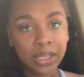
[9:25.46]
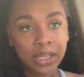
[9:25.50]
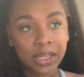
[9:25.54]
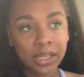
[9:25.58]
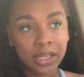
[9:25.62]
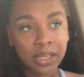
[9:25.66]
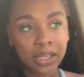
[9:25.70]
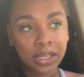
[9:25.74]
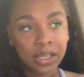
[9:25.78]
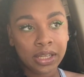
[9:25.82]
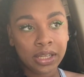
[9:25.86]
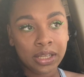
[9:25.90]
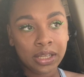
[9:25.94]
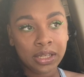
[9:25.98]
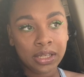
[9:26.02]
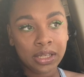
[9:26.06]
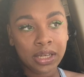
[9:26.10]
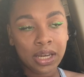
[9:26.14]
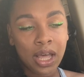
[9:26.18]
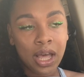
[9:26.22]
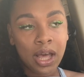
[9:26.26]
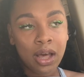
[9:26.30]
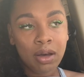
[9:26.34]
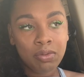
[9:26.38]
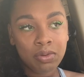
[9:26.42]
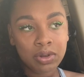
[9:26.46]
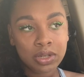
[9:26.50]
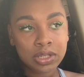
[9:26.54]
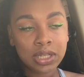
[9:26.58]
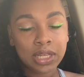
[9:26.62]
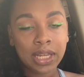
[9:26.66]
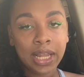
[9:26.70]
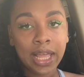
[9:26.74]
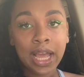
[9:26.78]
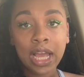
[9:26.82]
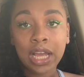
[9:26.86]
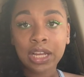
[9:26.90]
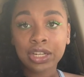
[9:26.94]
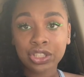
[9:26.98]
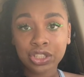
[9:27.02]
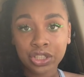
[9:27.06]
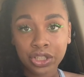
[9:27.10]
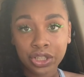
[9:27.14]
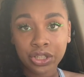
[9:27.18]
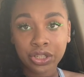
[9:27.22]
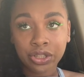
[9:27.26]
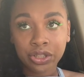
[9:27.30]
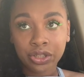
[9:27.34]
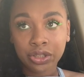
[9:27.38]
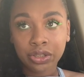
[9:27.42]
And that was last
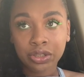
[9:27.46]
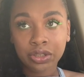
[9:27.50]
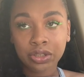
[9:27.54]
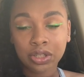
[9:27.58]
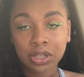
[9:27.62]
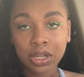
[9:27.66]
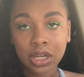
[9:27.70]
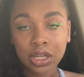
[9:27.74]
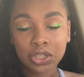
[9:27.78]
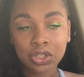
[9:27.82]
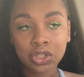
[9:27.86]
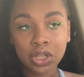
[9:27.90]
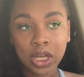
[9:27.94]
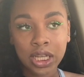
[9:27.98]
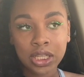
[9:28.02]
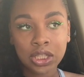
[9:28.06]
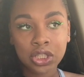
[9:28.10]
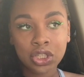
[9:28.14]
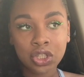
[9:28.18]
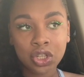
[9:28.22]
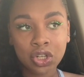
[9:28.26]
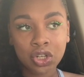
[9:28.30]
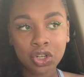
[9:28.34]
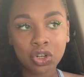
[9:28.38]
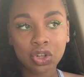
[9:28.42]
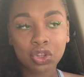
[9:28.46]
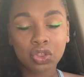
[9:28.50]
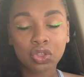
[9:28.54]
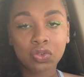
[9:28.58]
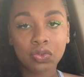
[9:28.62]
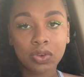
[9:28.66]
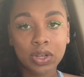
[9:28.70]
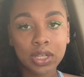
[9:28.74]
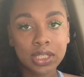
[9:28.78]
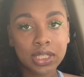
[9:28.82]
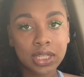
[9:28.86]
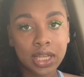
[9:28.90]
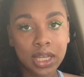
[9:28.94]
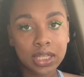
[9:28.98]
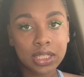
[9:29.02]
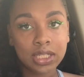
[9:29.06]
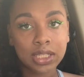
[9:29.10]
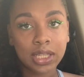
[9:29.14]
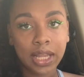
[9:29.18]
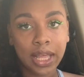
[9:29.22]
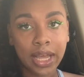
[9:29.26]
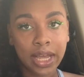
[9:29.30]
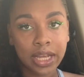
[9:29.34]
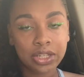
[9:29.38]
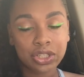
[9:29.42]
year. So I took three tests
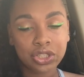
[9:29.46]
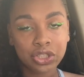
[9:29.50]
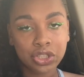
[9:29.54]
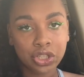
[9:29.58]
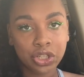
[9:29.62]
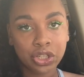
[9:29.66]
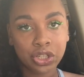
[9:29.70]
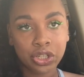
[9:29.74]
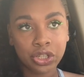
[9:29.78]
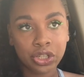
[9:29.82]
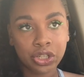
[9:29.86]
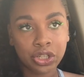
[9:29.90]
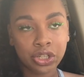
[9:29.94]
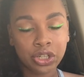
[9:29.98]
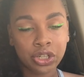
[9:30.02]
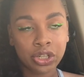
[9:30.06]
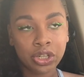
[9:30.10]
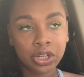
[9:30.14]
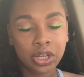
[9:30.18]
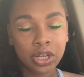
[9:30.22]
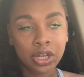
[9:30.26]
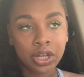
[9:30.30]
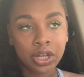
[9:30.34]
last year,